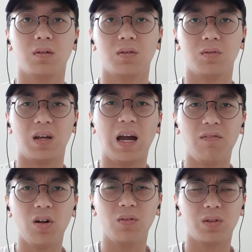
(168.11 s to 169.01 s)
So they
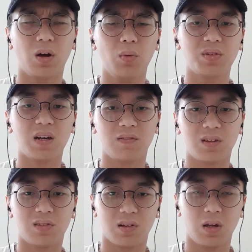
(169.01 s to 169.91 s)
have all, they always have
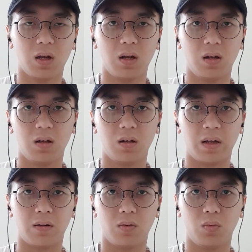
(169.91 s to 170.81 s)
this
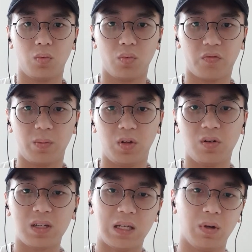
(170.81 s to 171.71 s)
like from
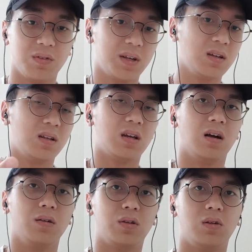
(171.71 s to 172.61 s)
your emails, I can
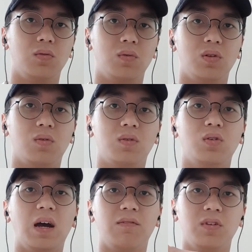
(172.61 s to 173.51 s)
tell you you
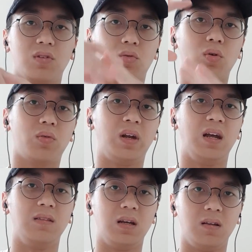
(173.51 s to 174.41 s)
you have the story,
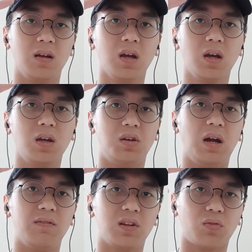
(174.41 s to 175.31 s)
and then you
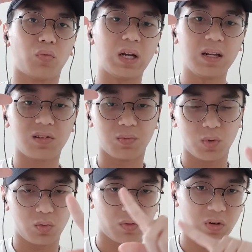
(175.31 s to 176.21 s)
have this really
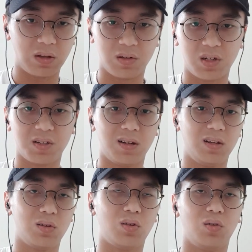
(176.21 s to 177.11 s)
smooth transition
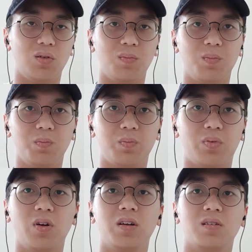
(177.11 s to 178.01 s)
into your
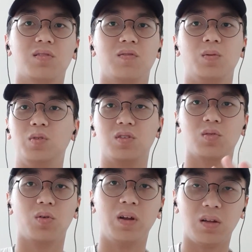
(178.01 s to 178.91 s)
products from your
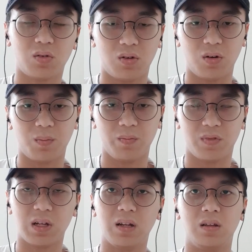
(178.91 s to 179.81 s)
story into your
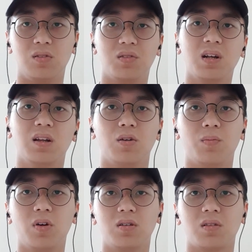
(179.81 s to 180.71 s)
sell into selling your
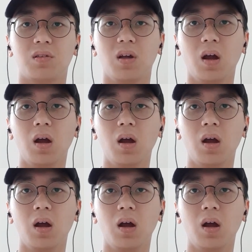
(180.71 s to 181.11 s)
products,